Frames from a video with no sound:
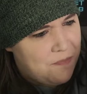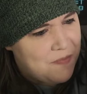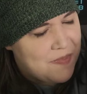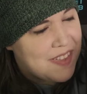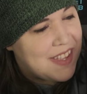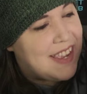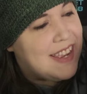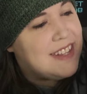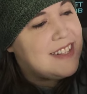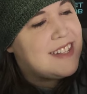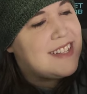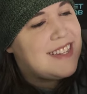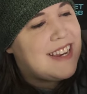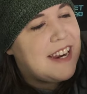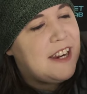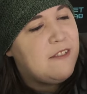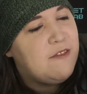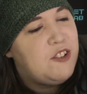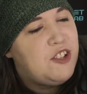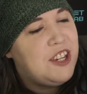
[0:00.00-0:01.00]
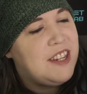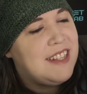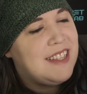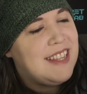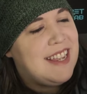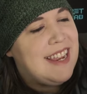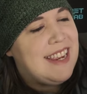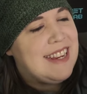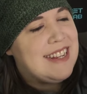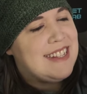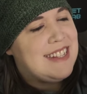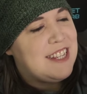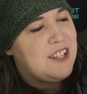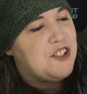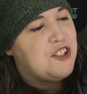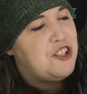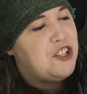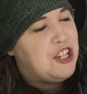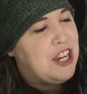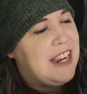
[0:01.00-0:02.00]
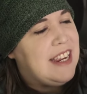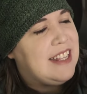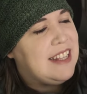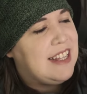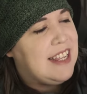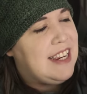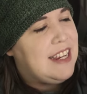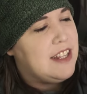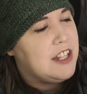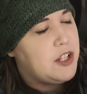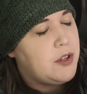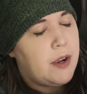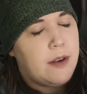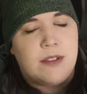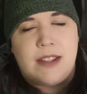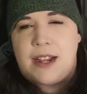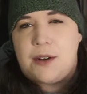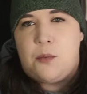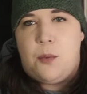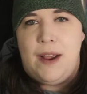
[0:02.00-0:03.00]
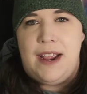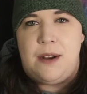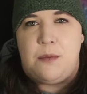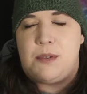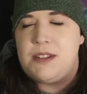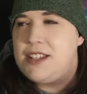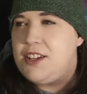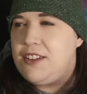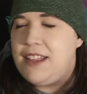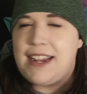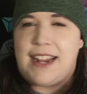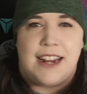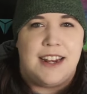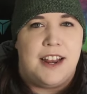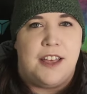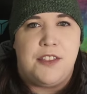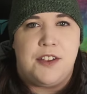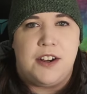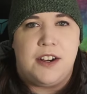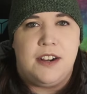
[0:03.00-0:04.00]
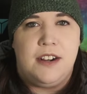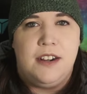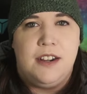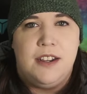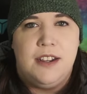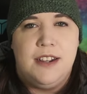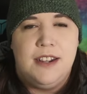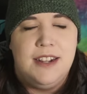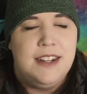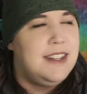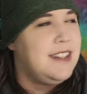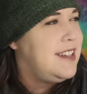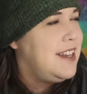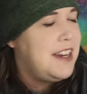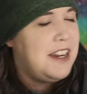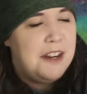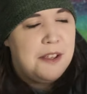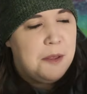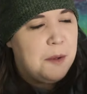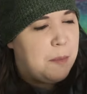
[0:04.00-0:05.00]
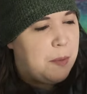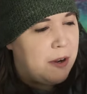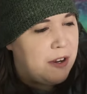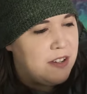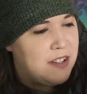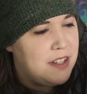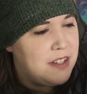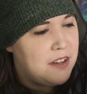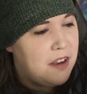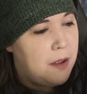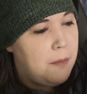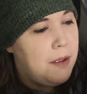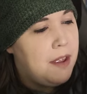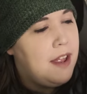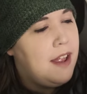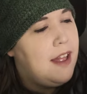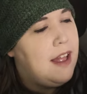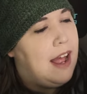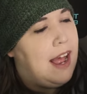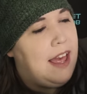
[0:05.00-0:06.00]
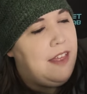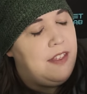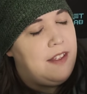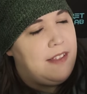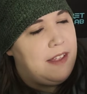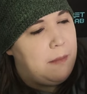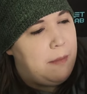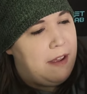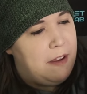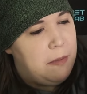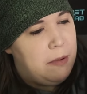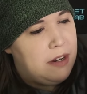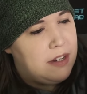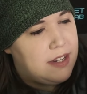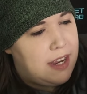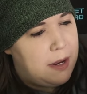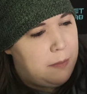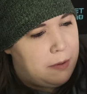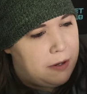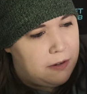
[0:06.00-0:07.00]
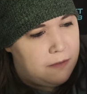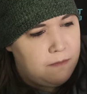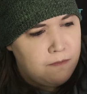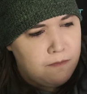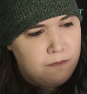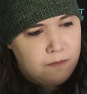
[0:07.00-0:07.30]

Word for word: Instead of Jin Ling, it says Jing Lin. So I was like, wait, was there like another, did another person come? I think that may have been a typo.